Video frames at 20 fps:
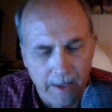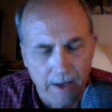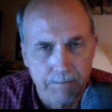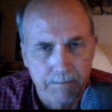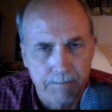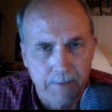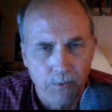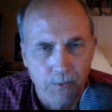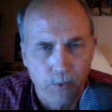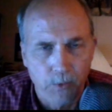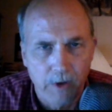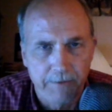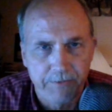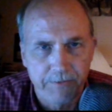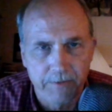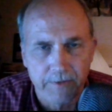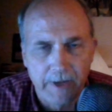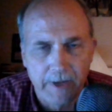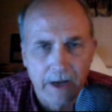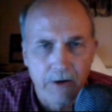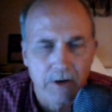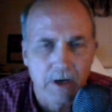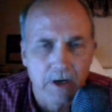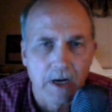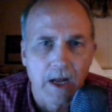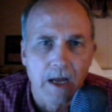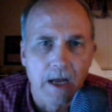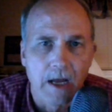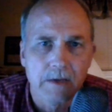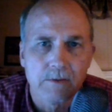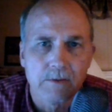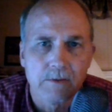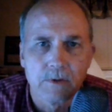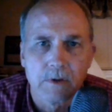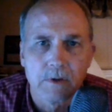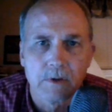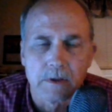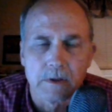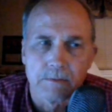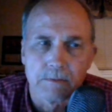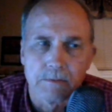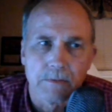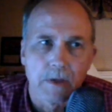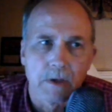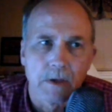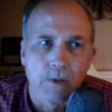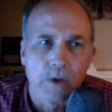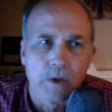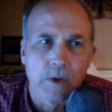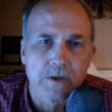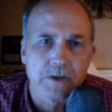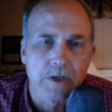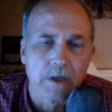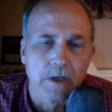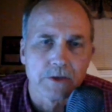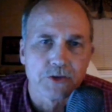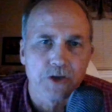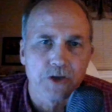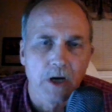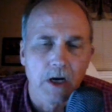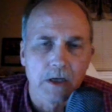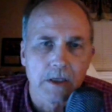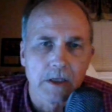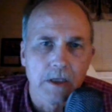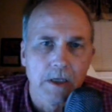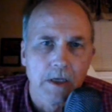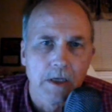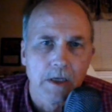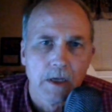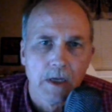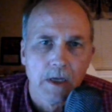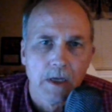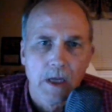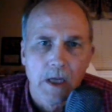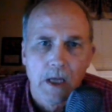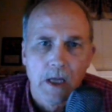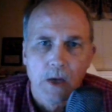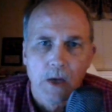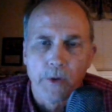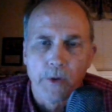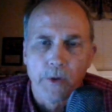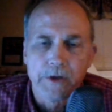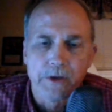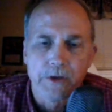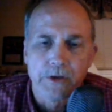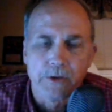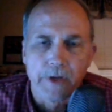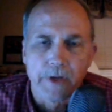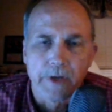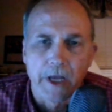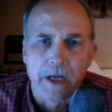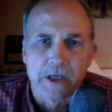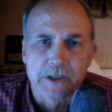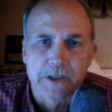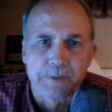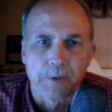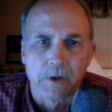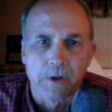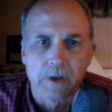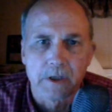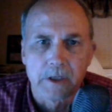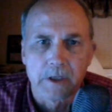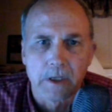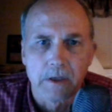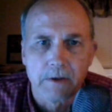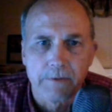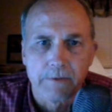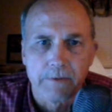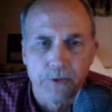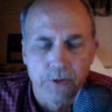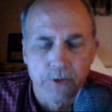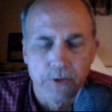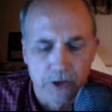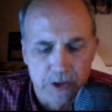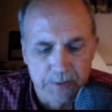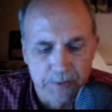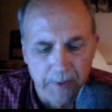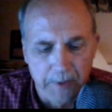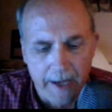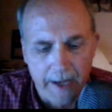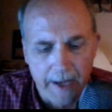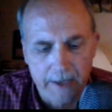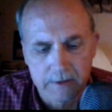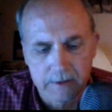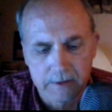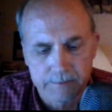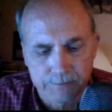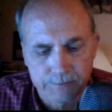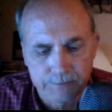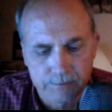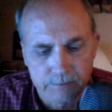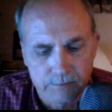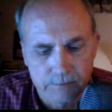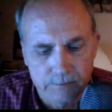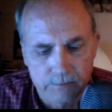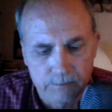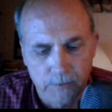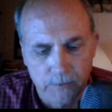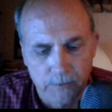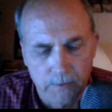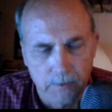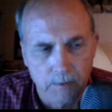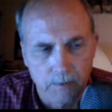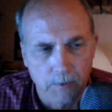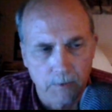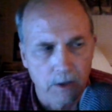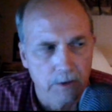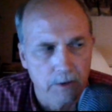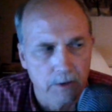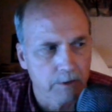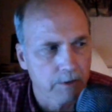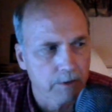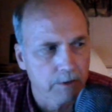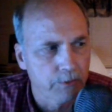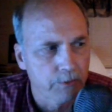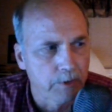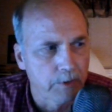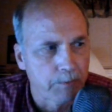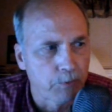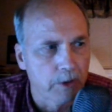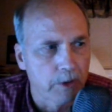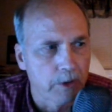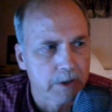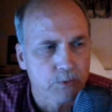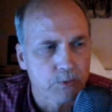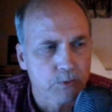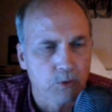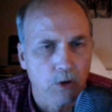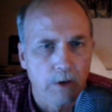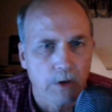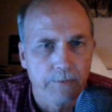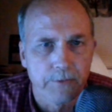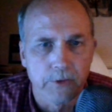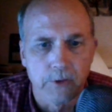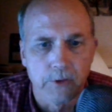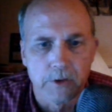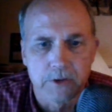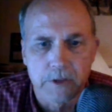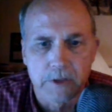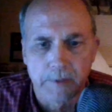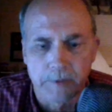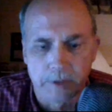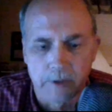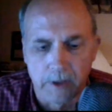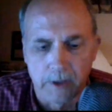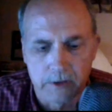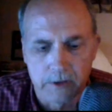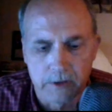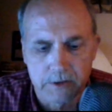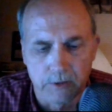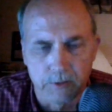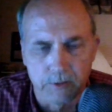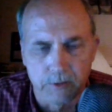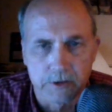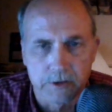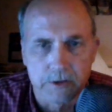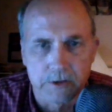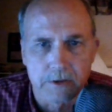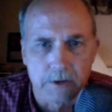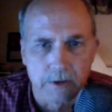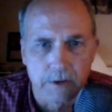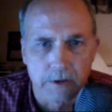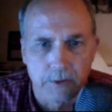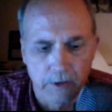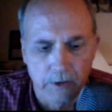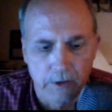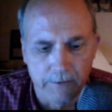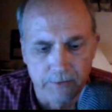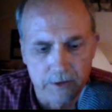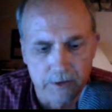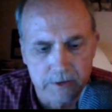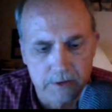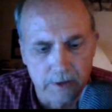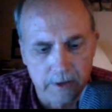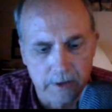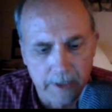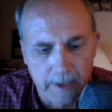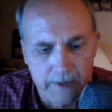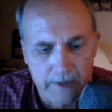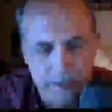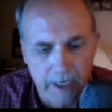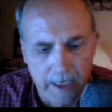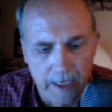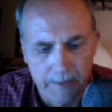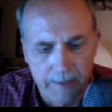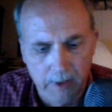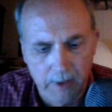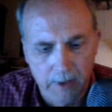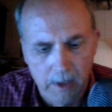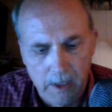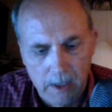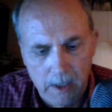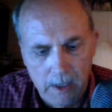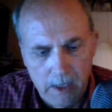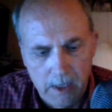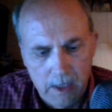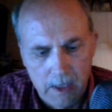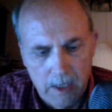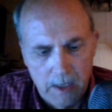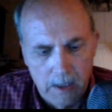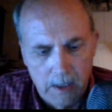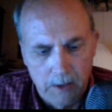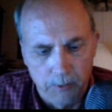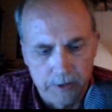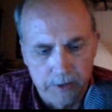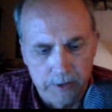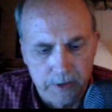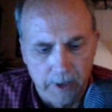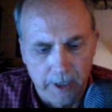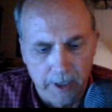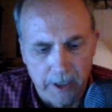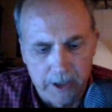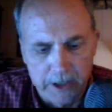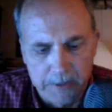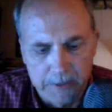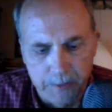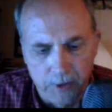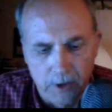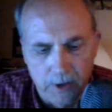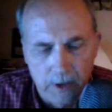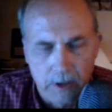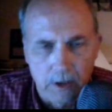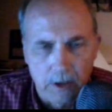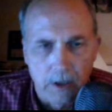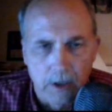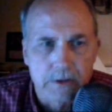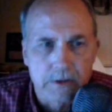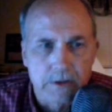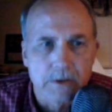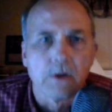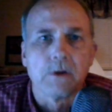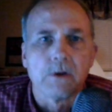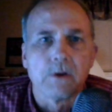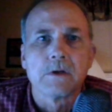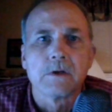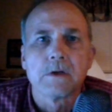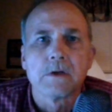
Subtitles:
wife Erin and I and one son Charlie went to Gettysburg a few years back. Our other three boys were off doing something else, so it was just the three of us at that time. Went to Gettysburg and also